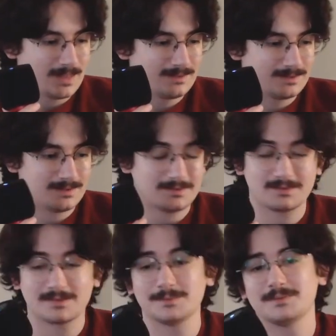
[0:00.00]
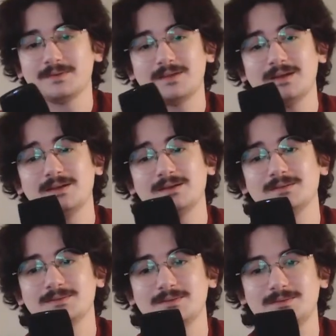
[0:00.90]
It also comes with
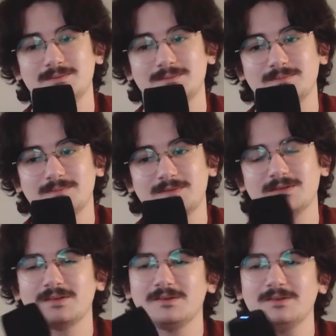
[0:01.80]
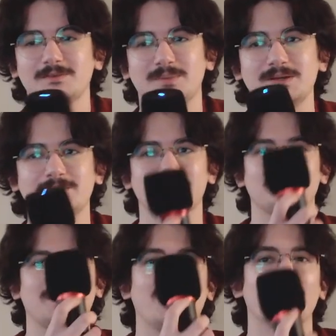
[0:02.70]
so the USB
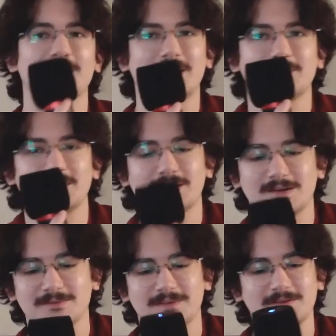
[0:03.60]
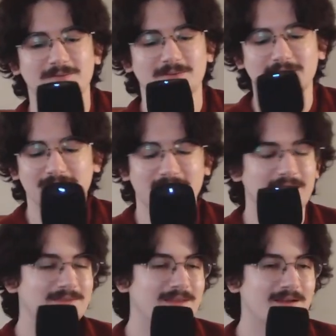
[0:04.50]
power cable that it comes with is really
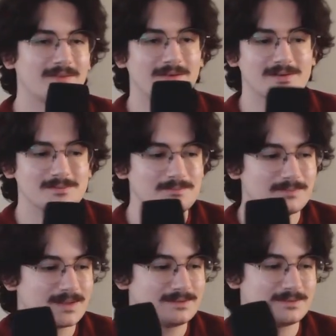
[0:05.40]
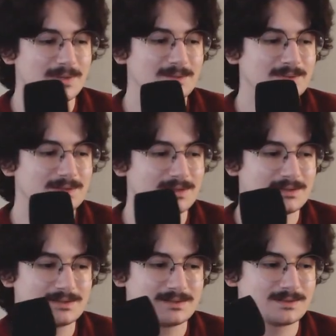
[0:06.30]
not that long. It's maybe
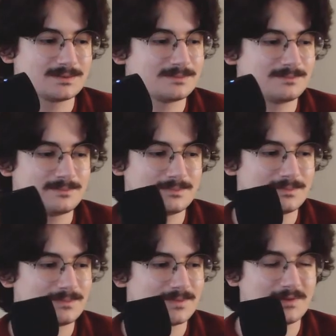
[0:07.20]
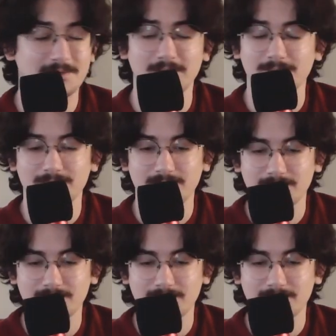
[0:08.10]
like a foot.